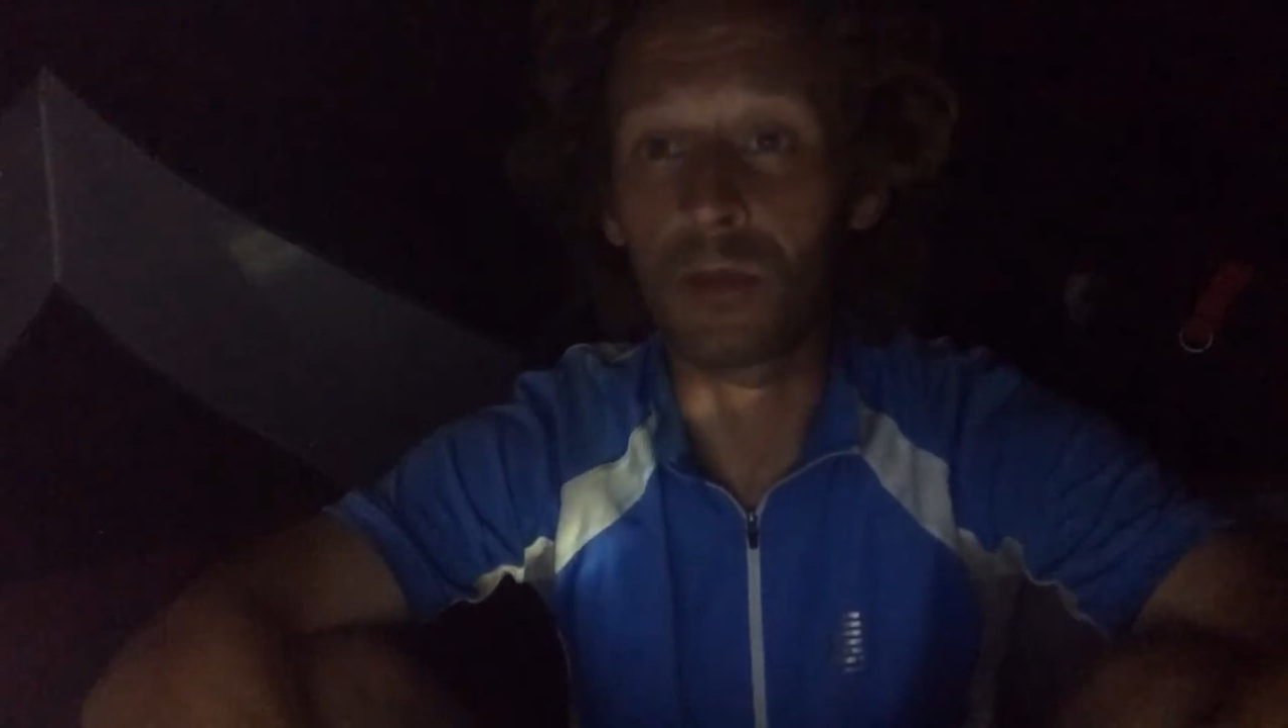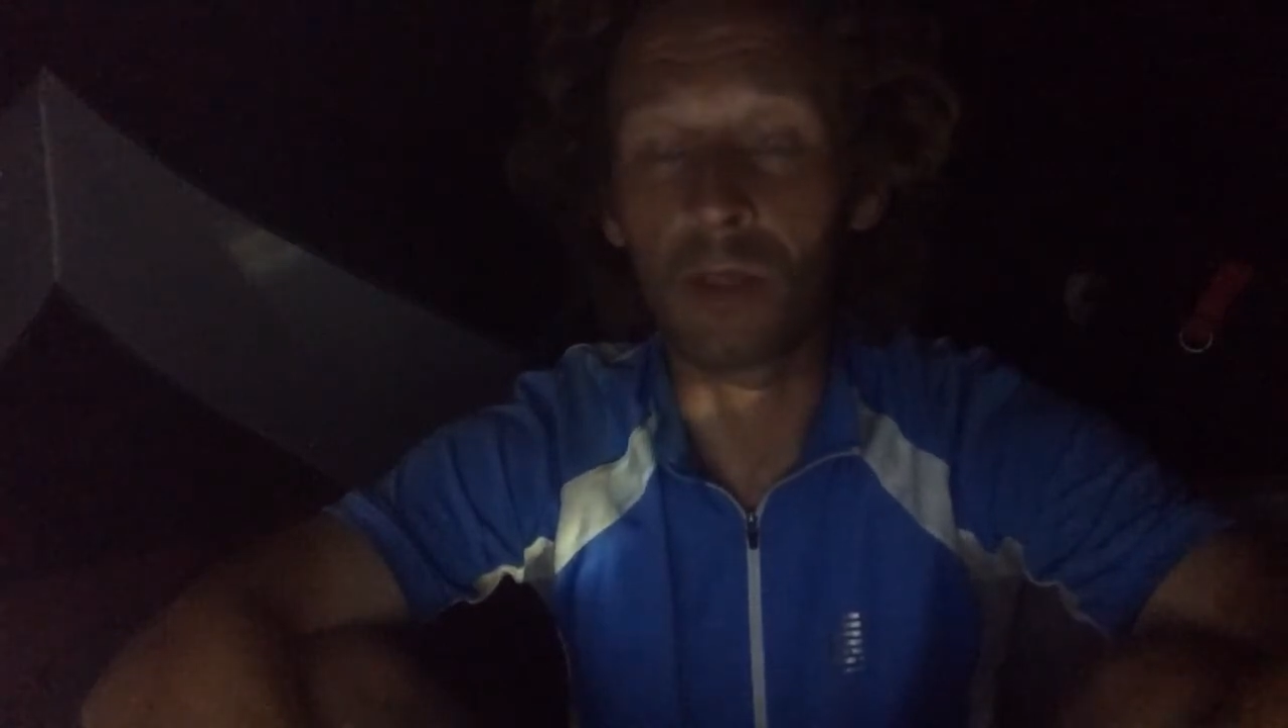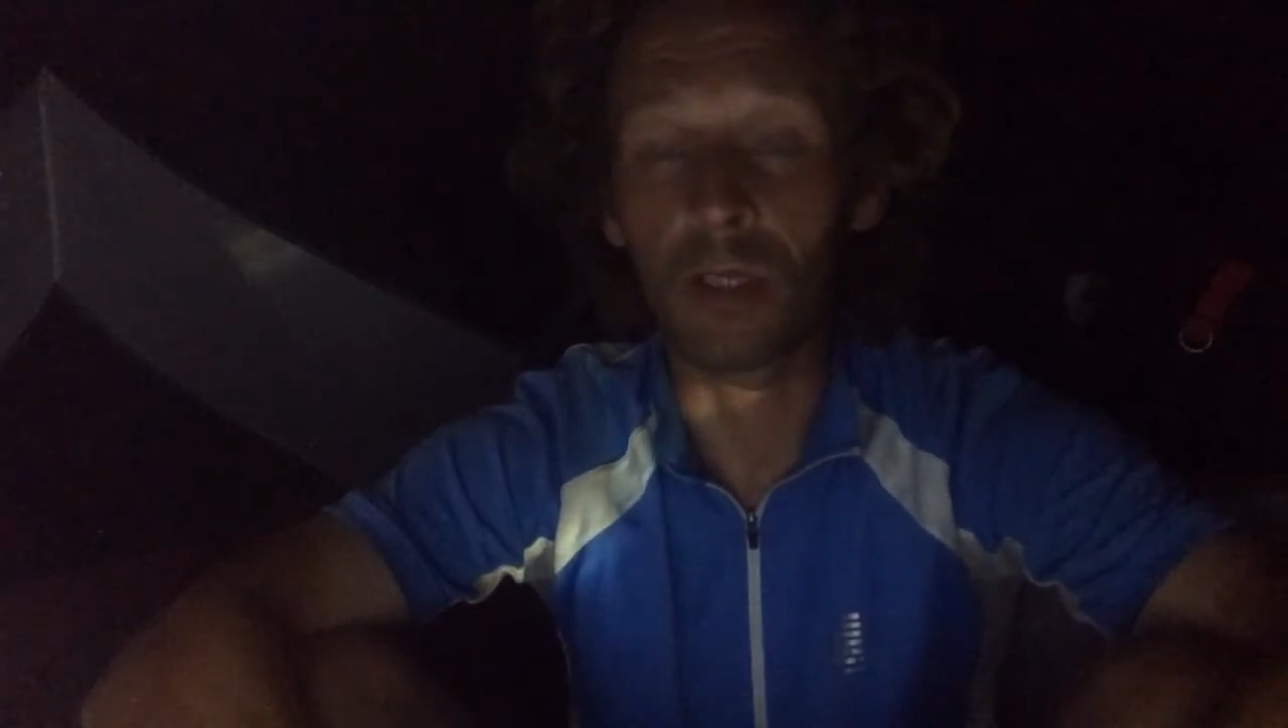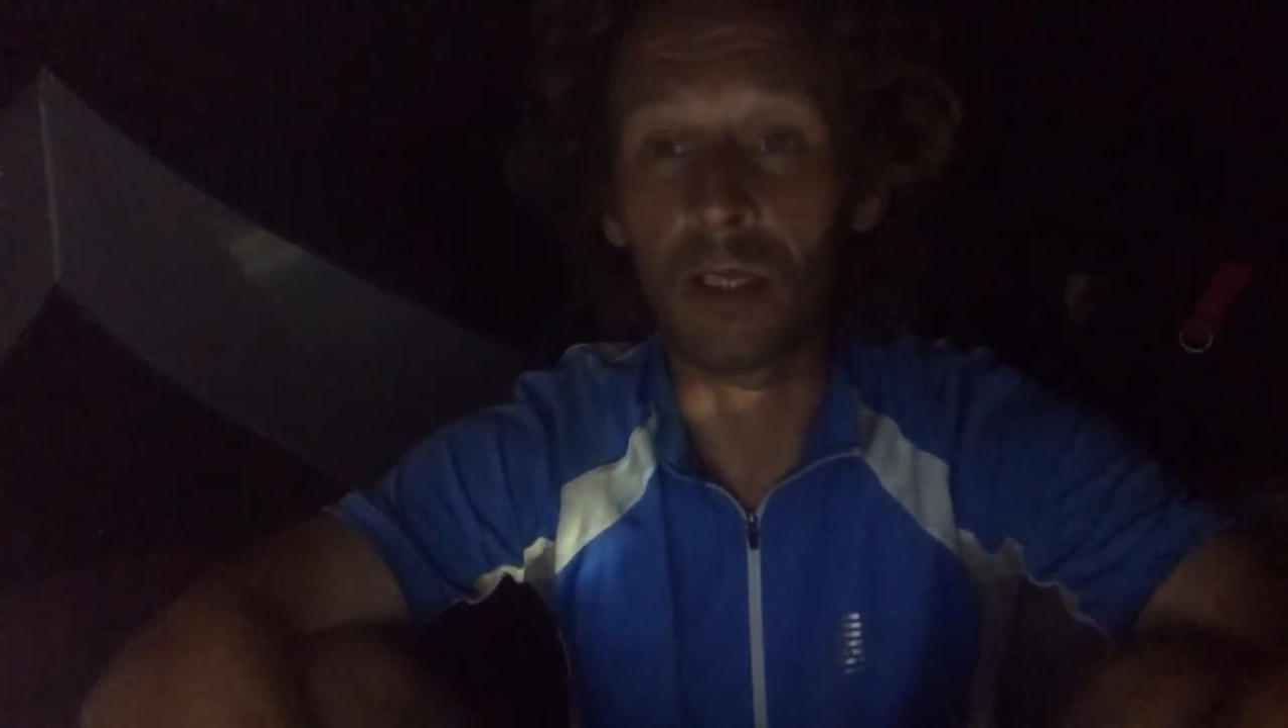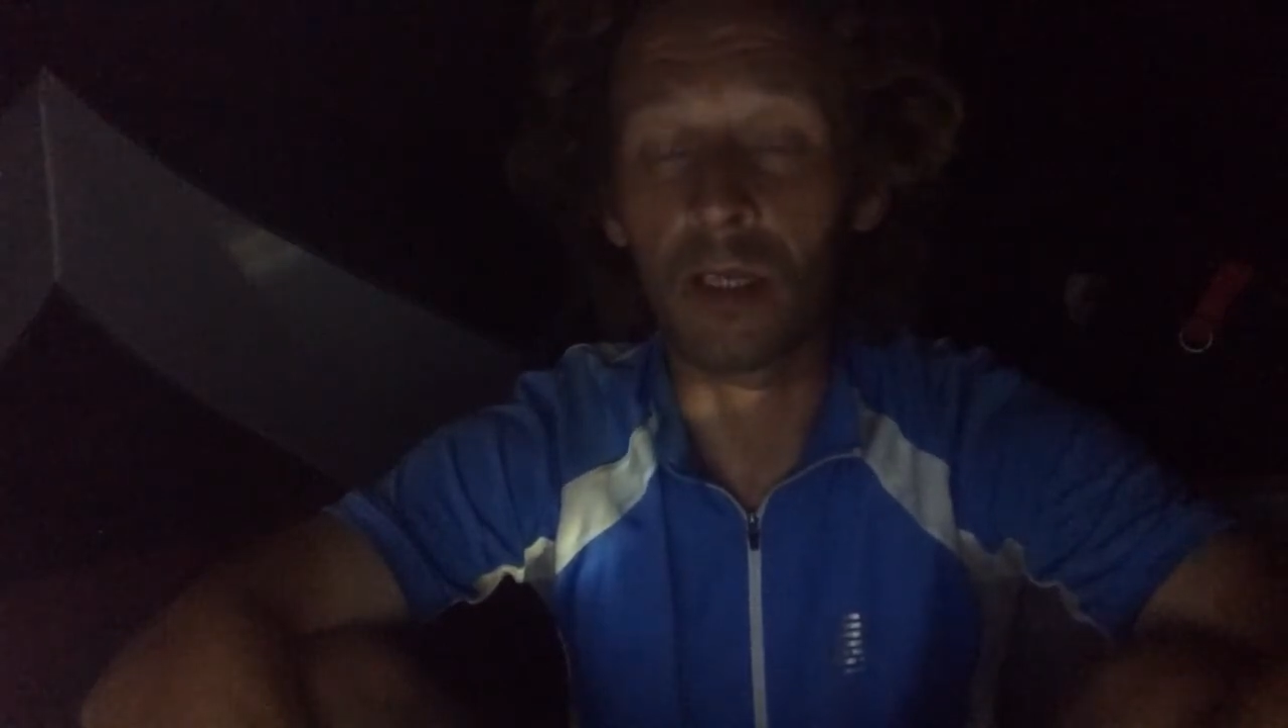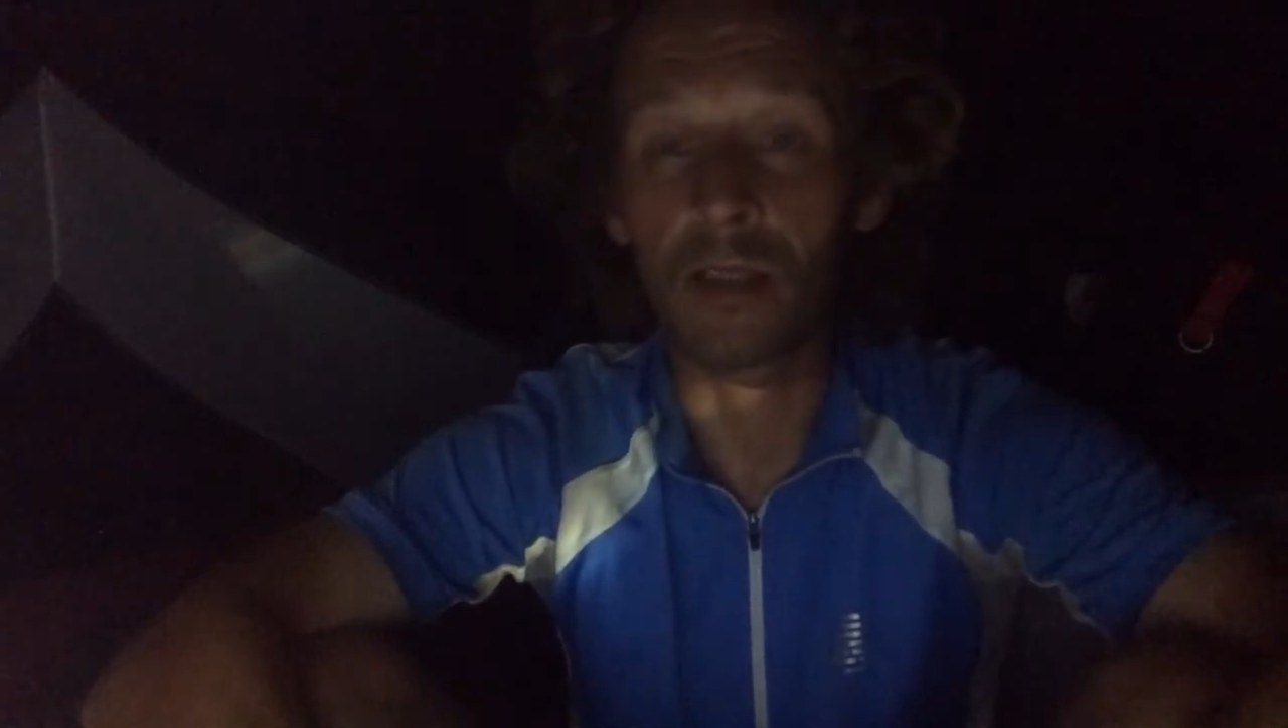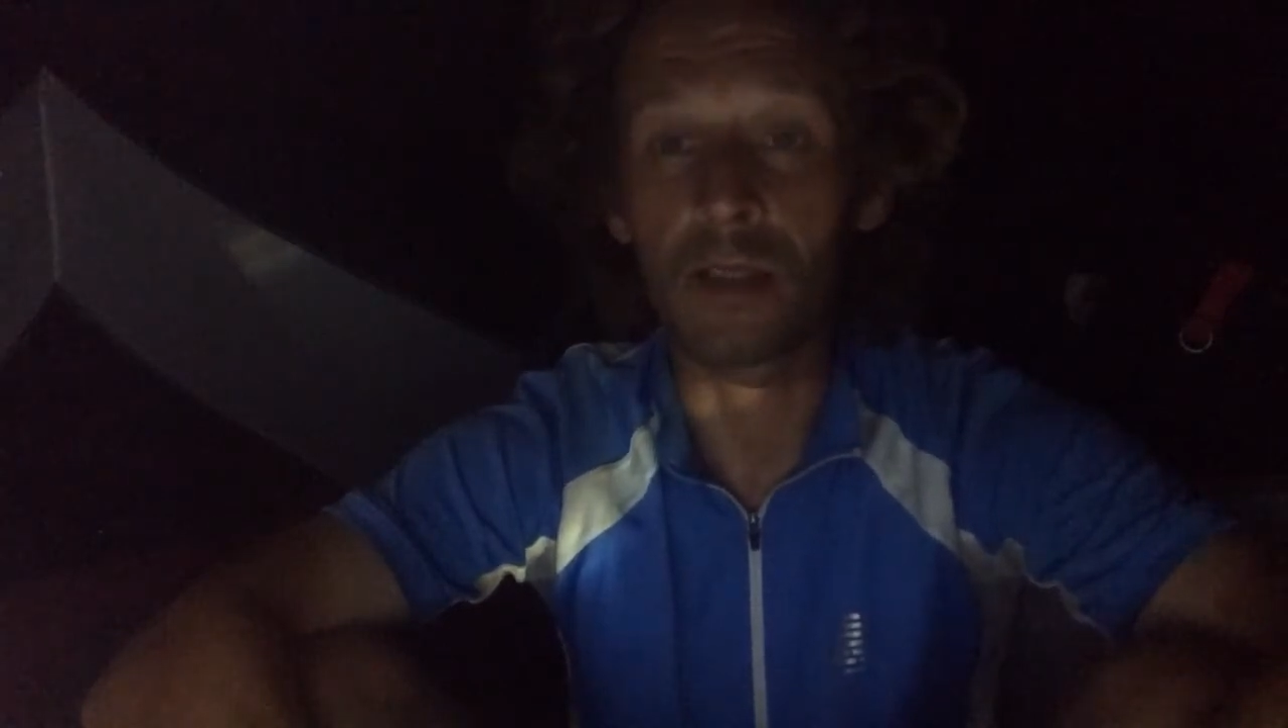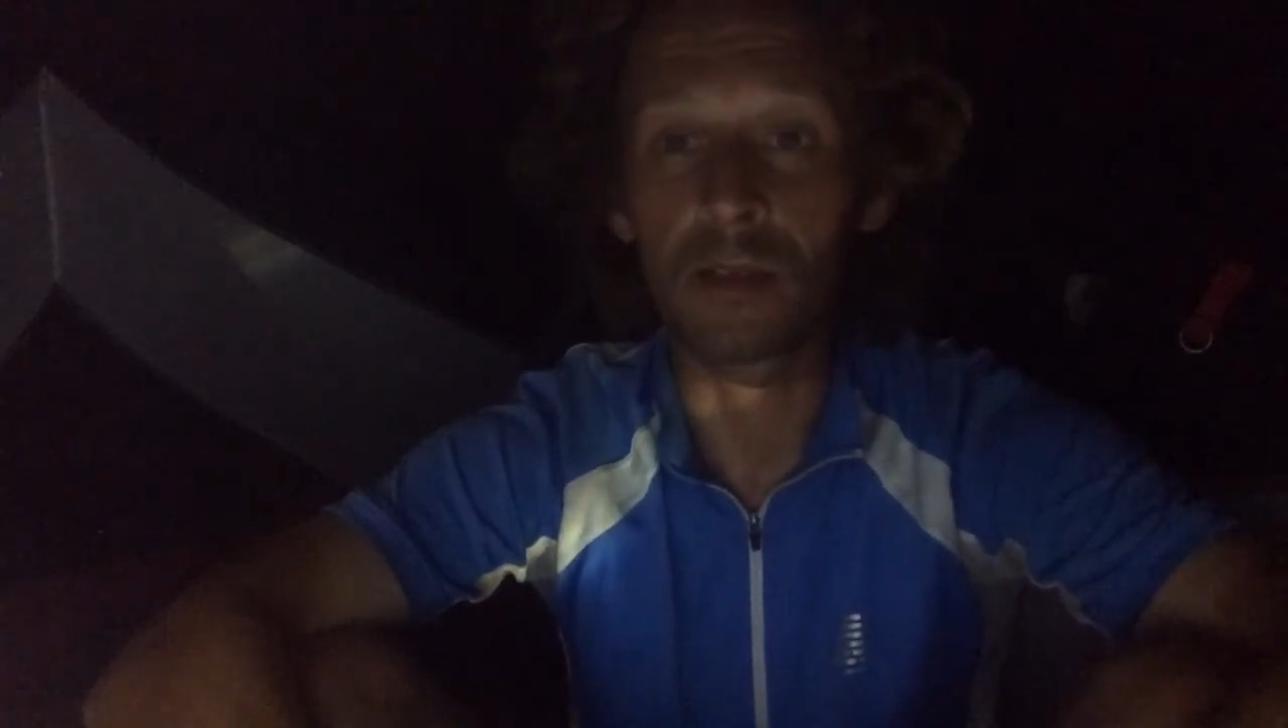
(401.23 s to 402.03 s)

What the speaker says: really nice.